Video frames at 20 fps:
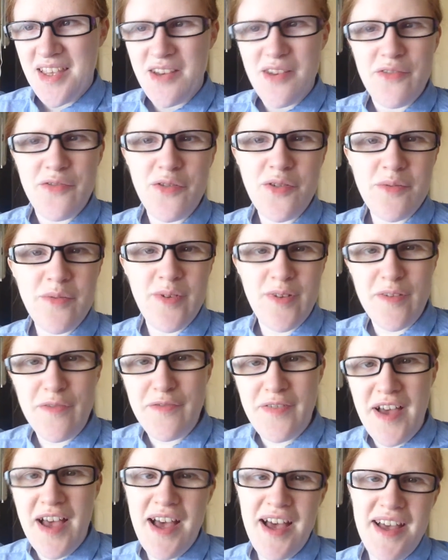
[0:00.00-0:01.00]
football
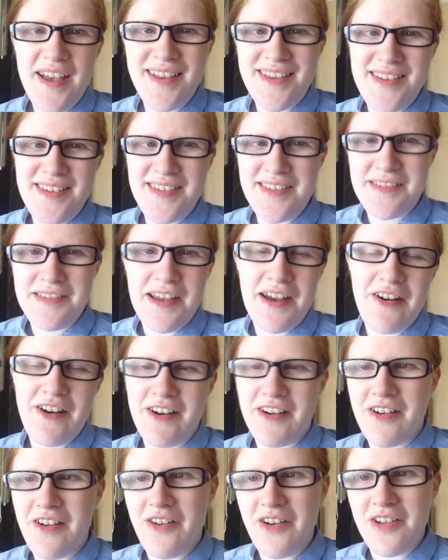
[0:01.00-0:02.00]
fans that
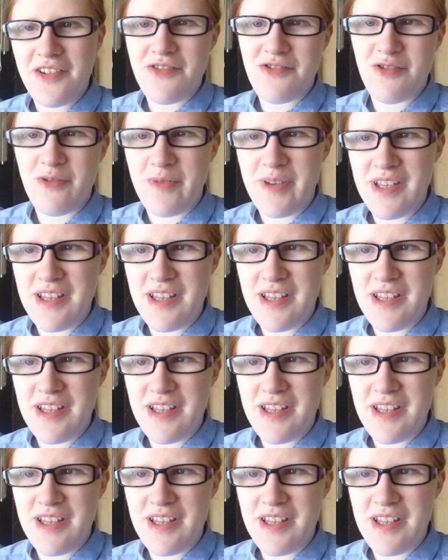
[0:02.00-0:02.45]
are going to be